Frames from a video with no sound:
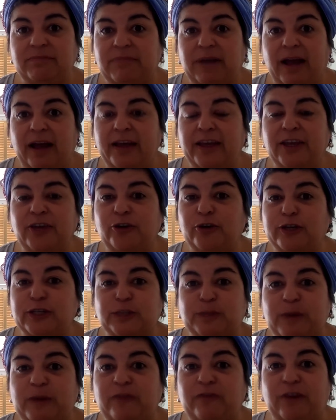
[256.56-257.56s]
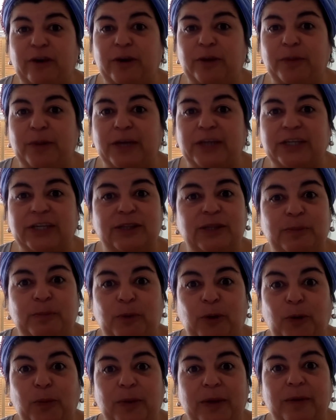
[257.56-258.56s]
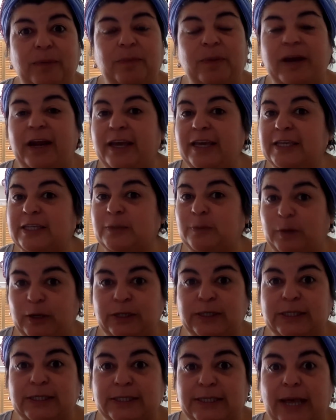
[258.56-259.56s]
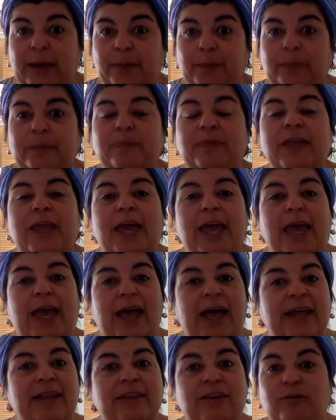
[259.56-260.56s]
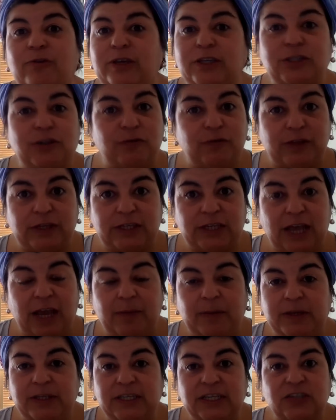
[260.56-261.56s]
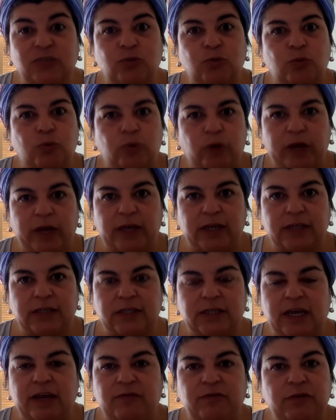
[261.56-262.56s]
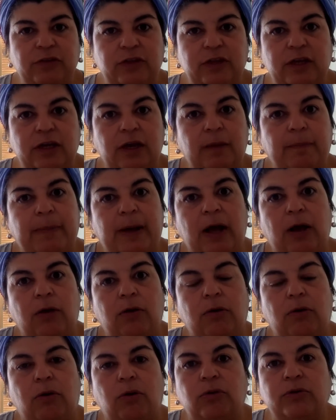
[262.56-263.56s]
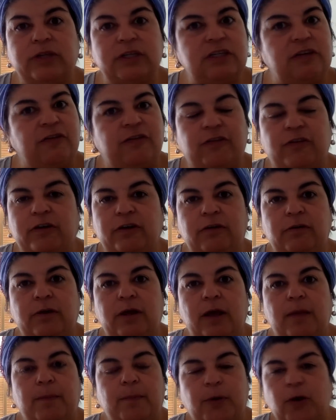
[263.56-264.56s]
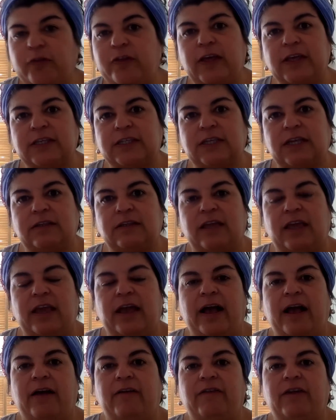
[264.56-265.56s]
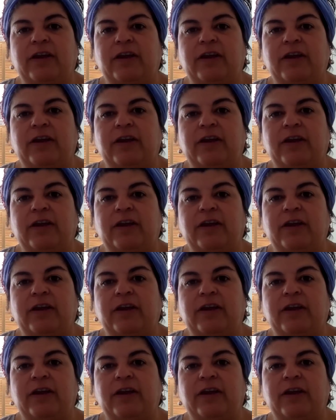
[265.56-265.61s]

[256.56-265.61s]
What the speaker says: I cannot spend very much at the moment, but I spent some, and the rest of the time I just read everything about all the different products that they have.